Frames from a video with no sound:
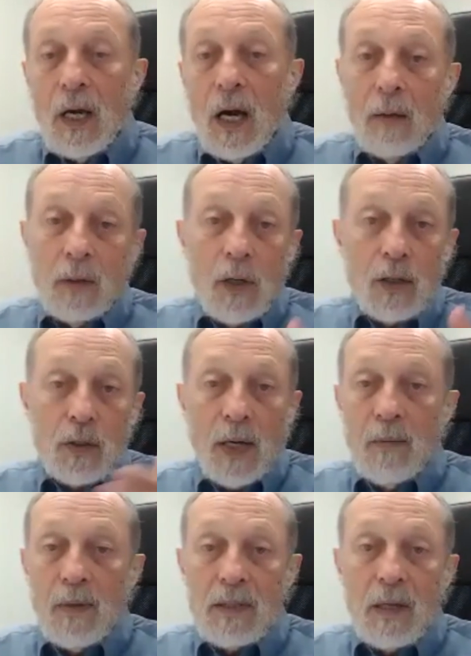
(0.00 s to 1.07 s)
I would also
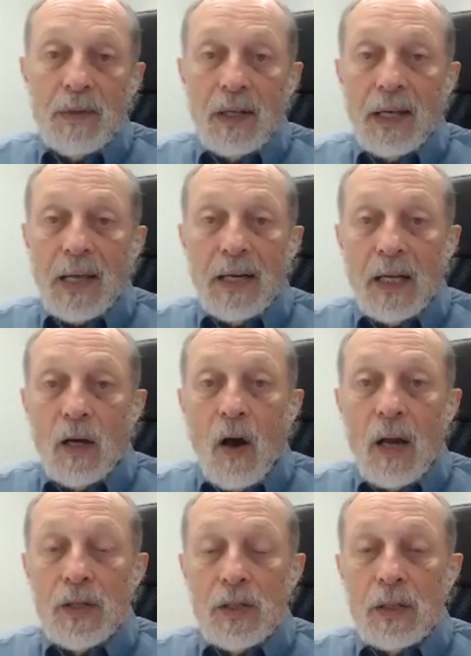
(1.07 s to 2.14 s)
recommend something like adding
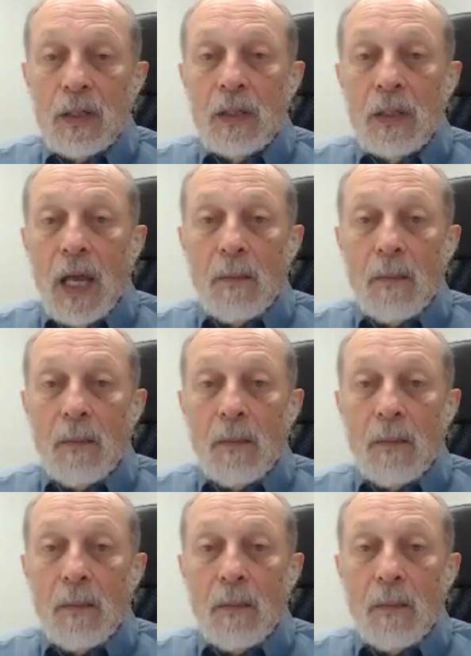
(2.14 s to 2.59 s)
collagen,